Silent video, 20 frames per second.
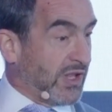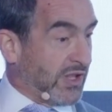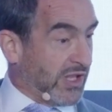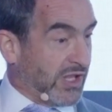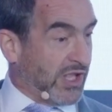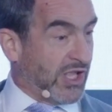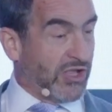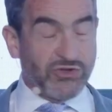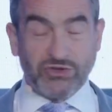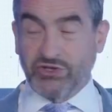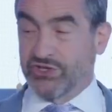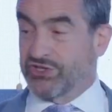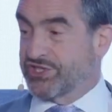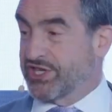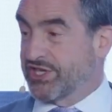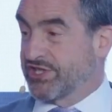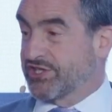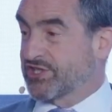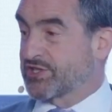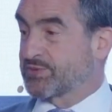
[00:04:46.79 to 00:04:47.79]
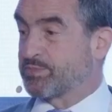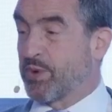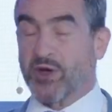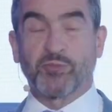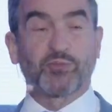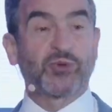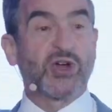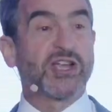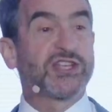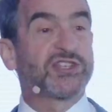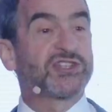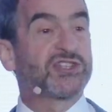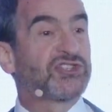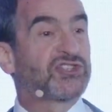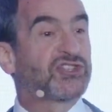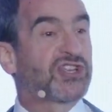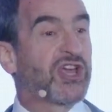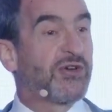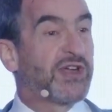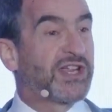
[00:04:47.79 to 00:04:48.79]
Here you can see spot
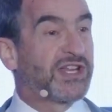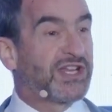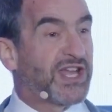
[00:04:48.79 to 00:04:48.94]
prices going